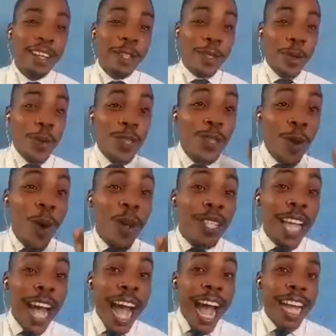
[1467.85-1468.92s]
Those
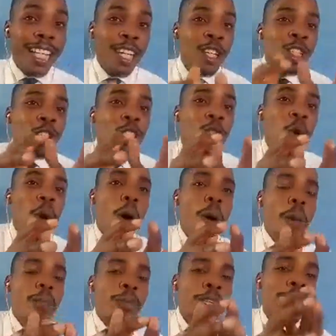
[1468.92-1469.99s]
are
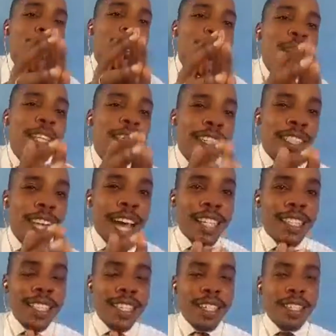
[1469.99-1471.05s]
your greatest
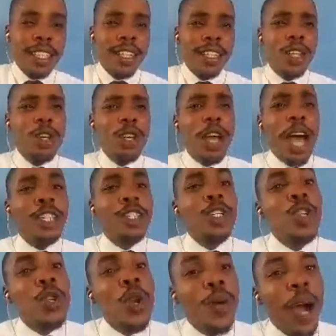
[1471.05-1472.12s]
asset. And do
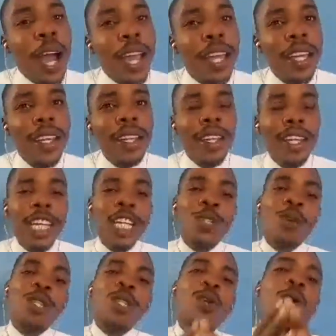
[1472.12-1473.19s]
you know why? It
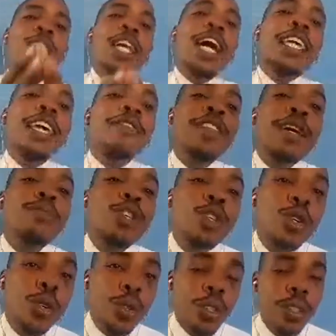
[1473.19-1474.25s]
was God that gave them to
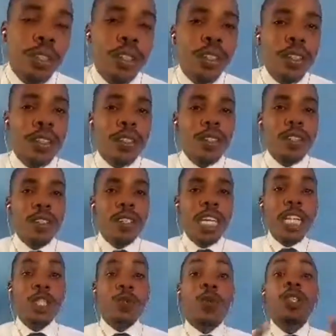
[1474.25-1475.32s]
you.
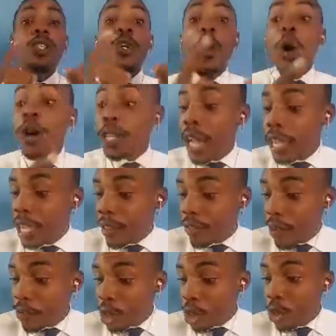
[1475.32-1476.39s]
It was God that gave
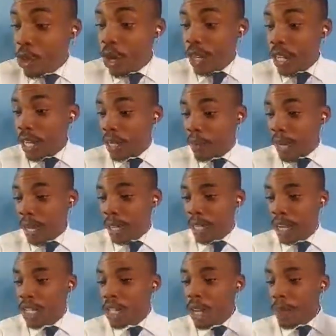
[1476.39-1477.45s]
them to you, not any man.
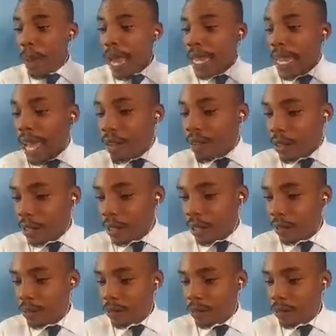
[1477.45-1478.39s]
Number 11.